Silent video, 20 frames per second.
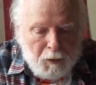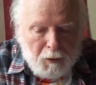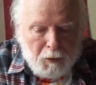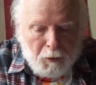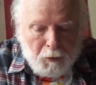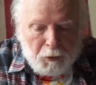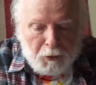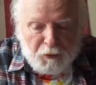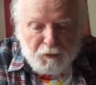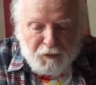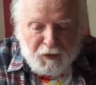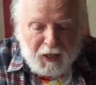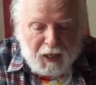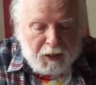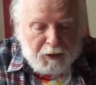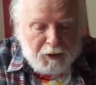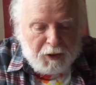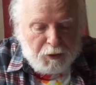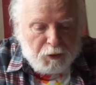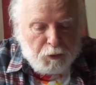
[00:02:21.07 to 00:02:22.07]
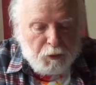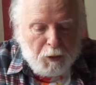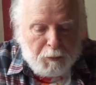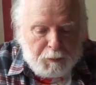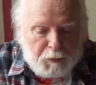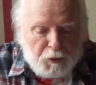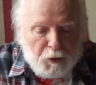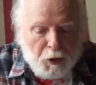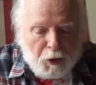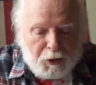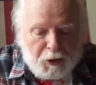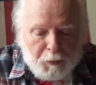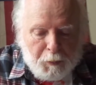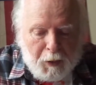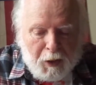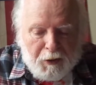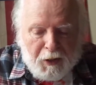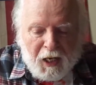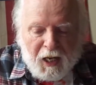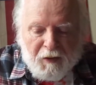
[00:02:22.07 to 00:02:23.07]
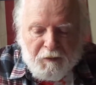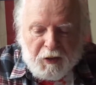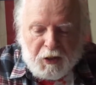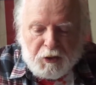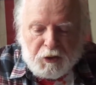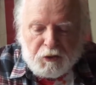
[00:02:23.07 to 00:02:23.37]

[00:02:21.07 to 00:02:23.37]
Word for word: or the fact that Trump talked about having